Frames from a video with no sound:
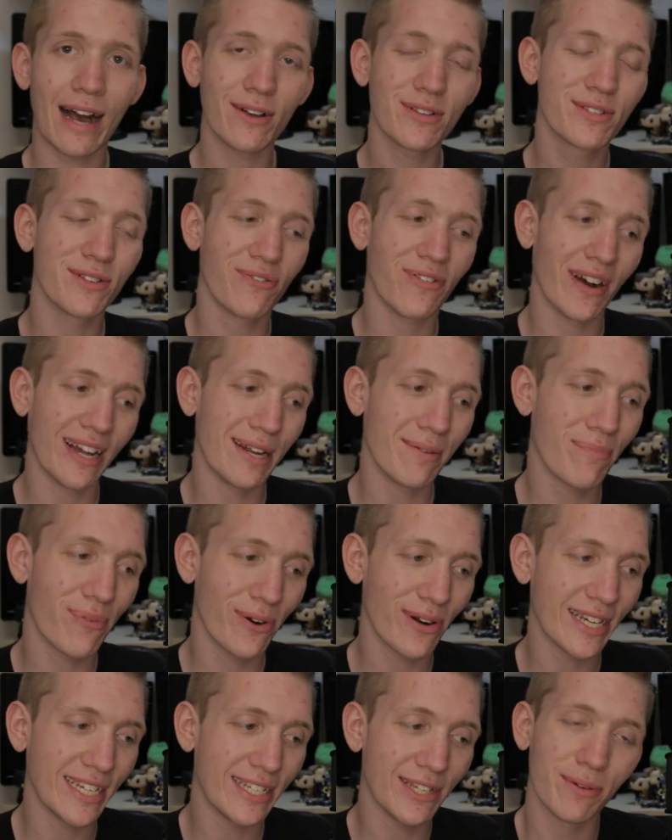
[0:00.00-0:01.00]
I also find it
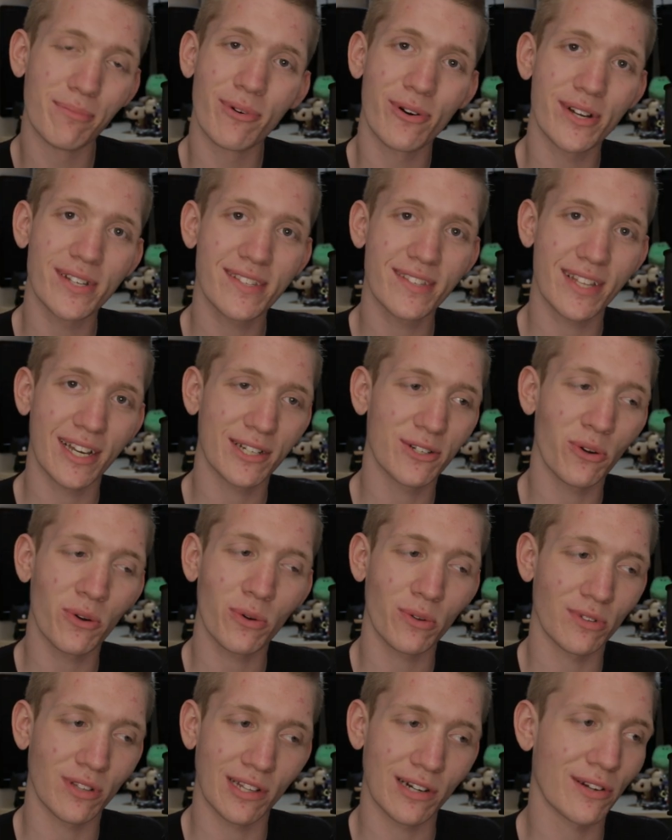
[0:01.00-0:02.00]
pretty humorous that
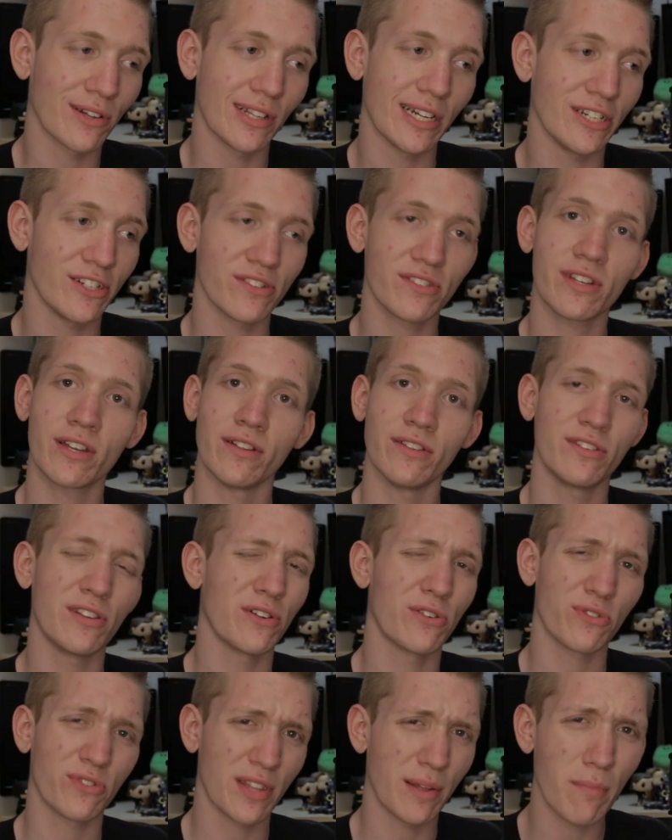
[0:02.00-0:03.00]
Google literally just
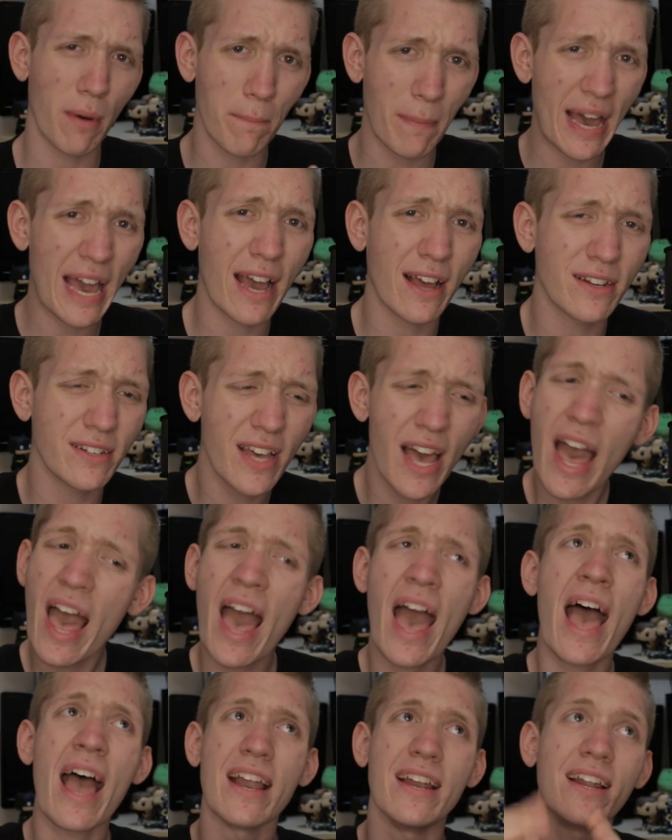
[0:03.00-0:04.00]
considers them a band.
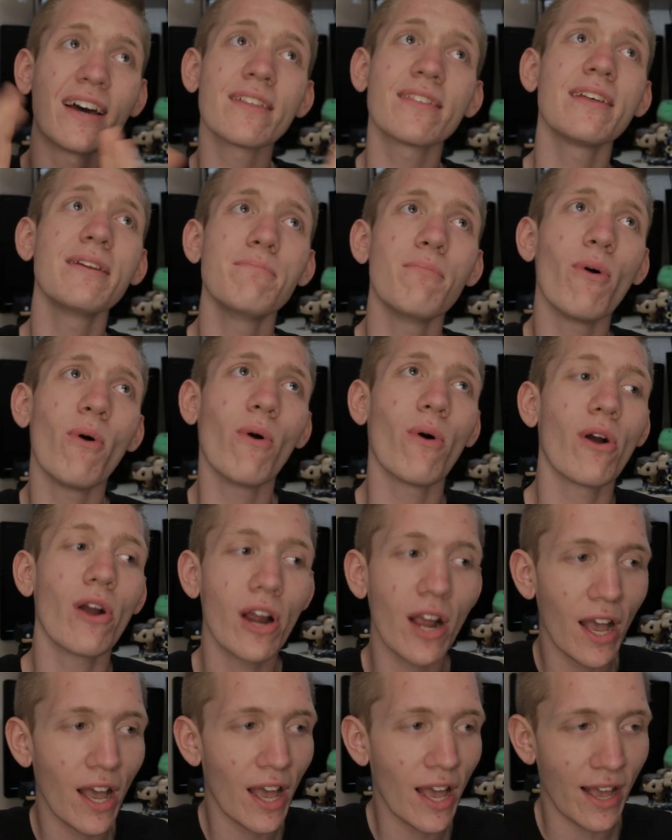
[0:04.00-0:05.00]
Nothing
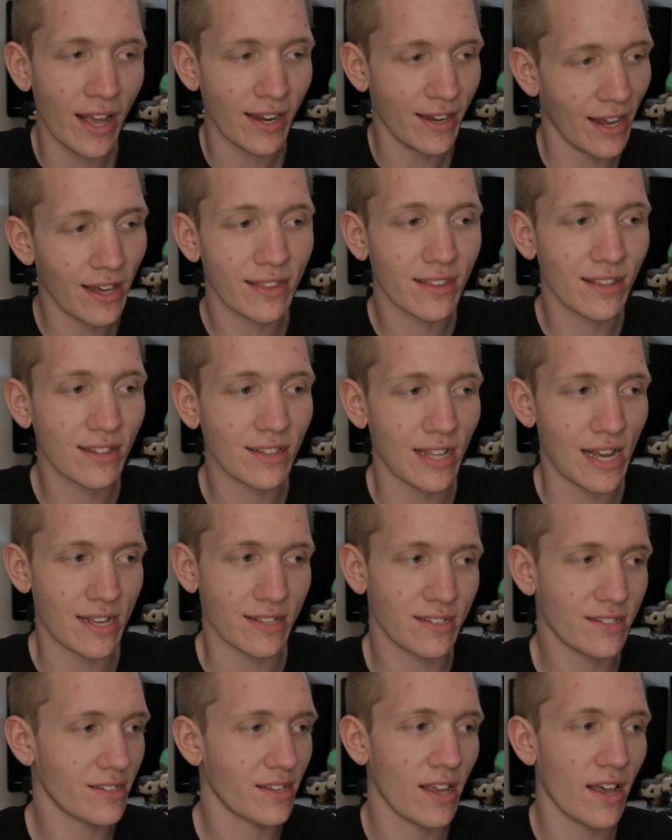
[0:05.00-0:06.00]
more, nothing
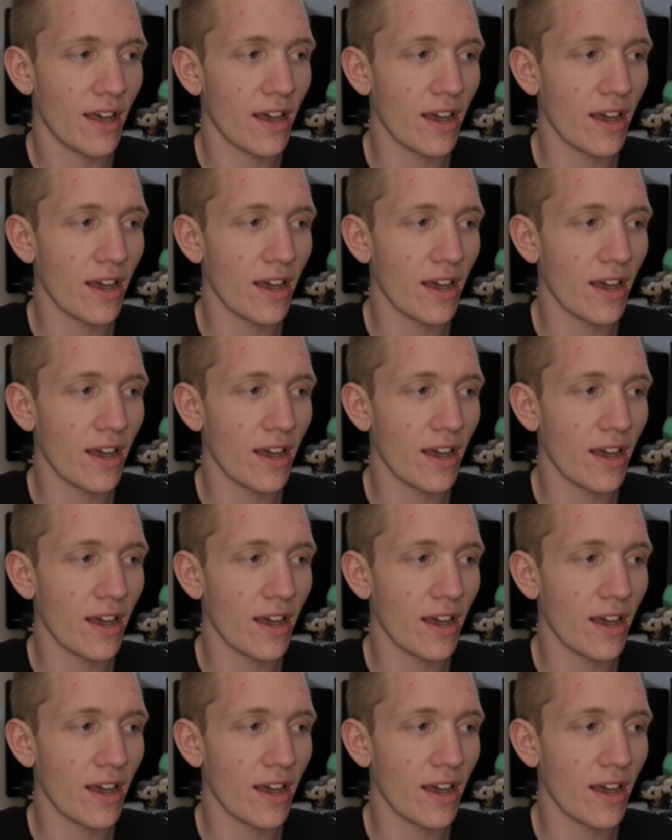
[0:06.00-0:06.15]
less.